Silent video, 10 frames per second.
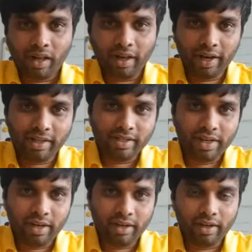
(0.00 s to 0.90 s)

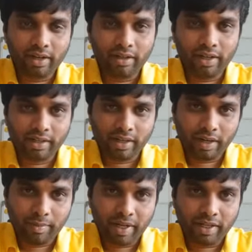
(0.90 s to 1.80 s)
Consider there is an
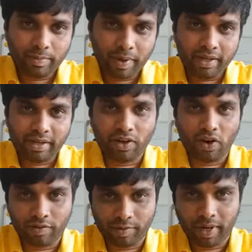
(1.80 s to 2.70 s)
image space and
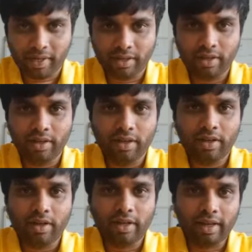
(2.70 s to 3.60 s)
Hopf space.
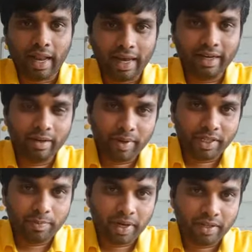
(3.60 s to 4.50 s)
A line in
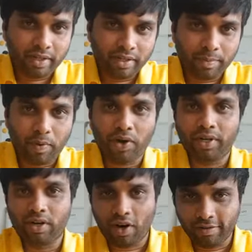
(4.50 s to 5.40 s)
image space is the point
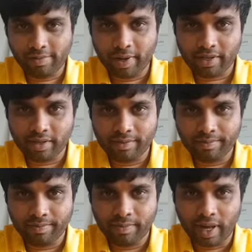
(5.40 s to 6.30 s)
in Hopf space,
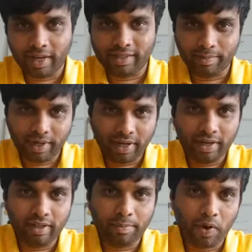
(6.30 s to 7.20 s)
and
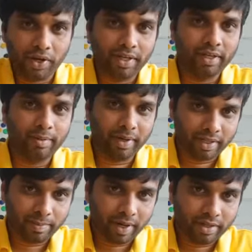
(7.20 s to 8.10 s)
similarly the point in
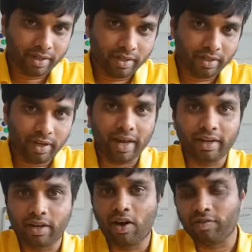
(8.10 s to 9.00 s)
image space is the line
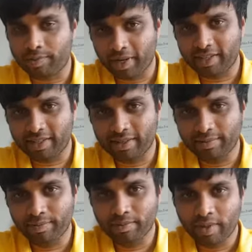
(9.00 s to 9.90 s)
in Hopf space.
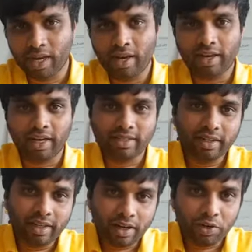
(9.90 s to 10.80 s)

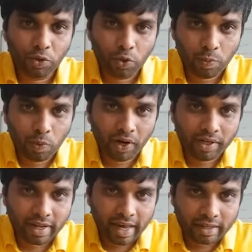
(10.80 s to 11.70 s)
Consider there are 2
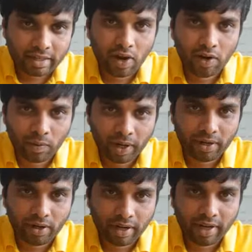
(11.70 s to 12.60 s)
points x0,
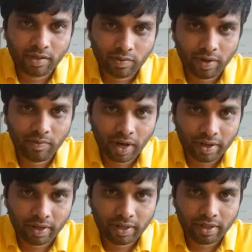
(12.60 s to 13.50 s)
y0, x1,
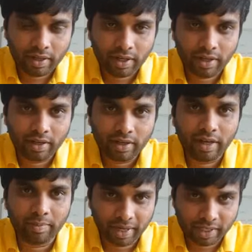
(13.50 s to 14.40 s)
y1 in
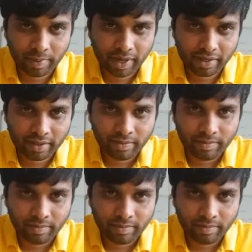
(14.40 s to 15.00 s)
image space,